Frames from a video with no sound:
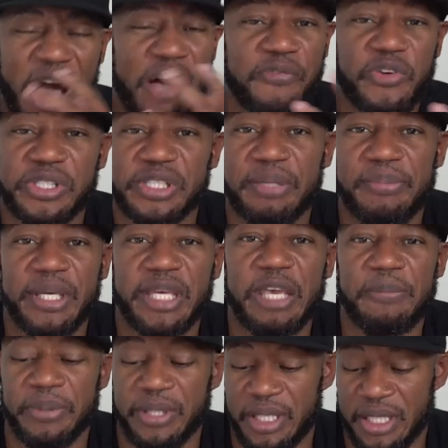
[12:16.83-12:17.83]
I don't foresee me
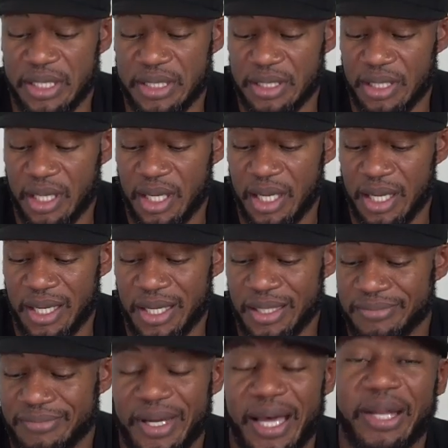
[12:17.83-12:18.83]
keeping these.
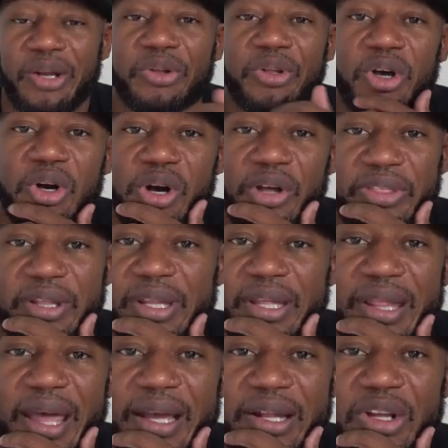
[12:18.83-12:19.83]
I don't know. I think
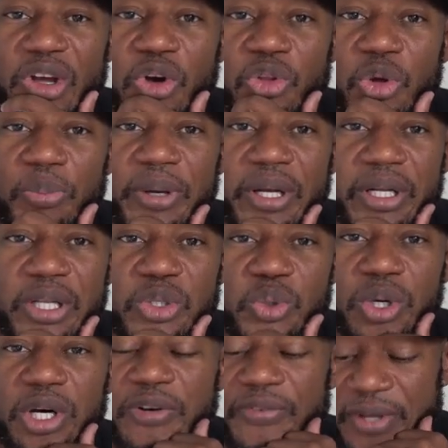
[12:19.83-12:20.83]
they're not gonna go no bigger than
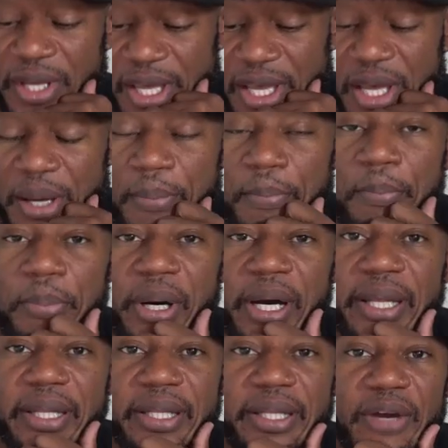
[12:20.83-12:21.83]
12.
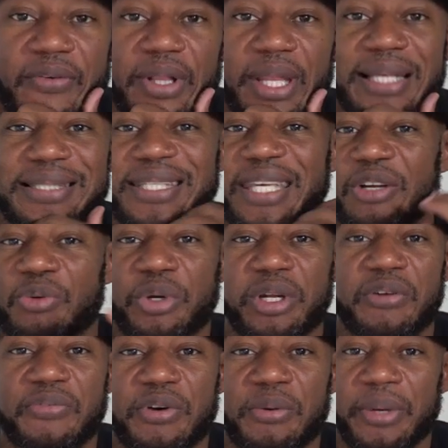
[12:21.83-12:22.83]
But nevertheless, getting
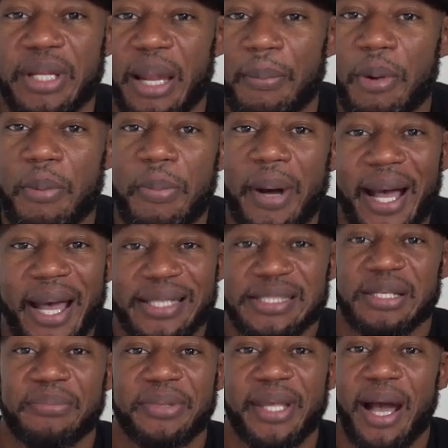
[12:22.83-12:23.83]
rid of them, and I'm gonna buy
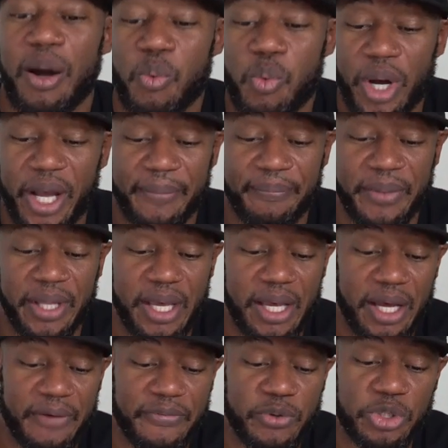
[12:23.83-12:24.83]
something I want.
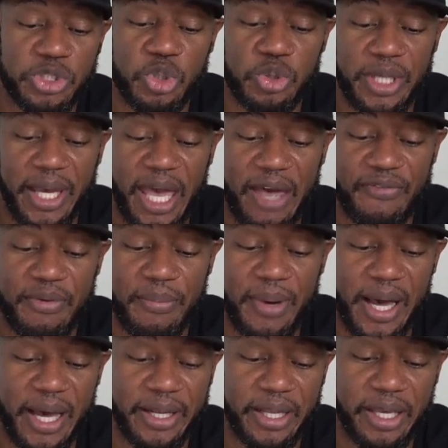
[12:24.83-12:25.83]
A few shoes I have in
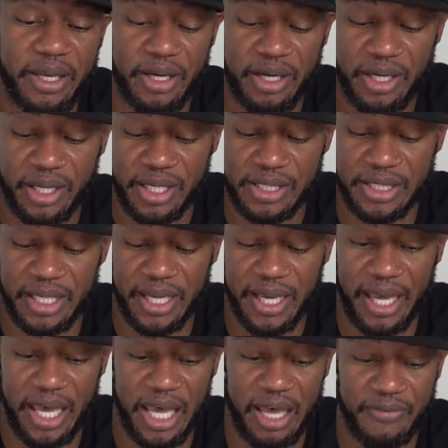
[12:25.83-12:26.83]
mind here, because I
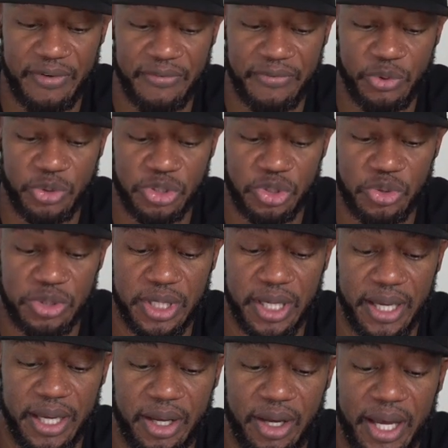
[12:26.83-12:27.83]
have a few shoes
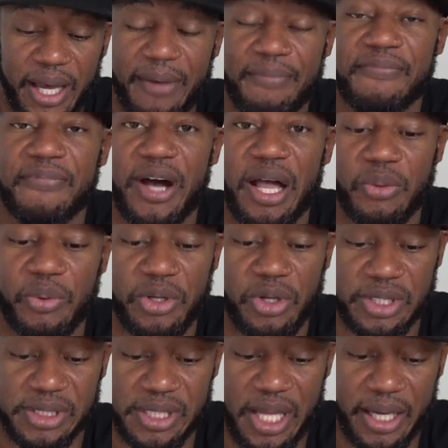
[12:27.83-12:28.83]
that I'm following
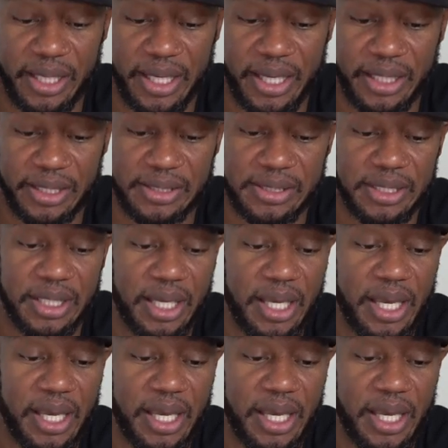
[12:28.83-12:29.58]
on StockX.